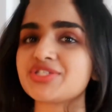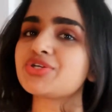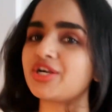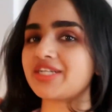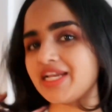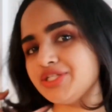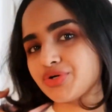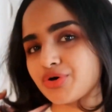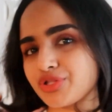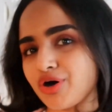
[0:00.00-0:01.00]
just got ready to
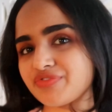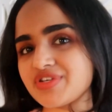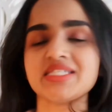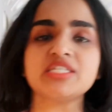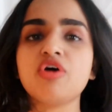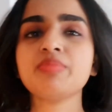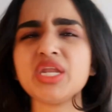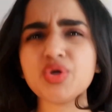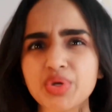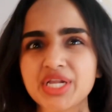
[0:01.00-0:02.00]
go to the office. Now I'm
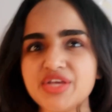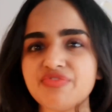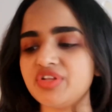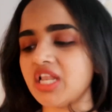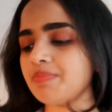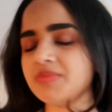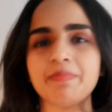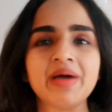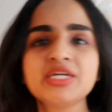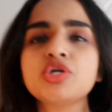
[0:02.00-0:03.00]
gonna quickly fill up the
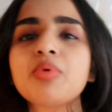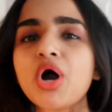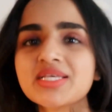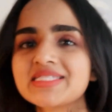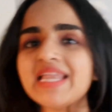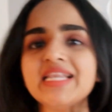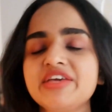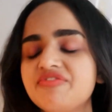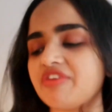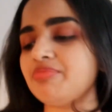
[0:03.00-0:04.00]
bento box and
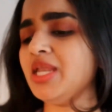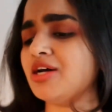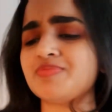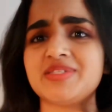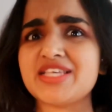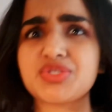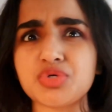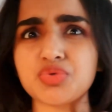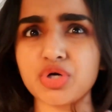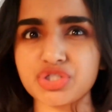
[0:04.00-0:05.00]
leave. I've been obsessed
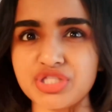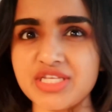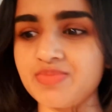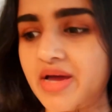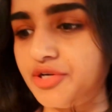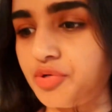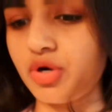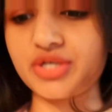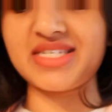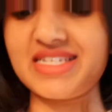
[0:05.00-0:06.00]
with watching these bento
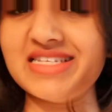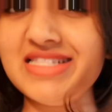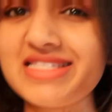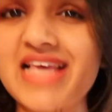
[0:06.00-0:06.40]
box reels.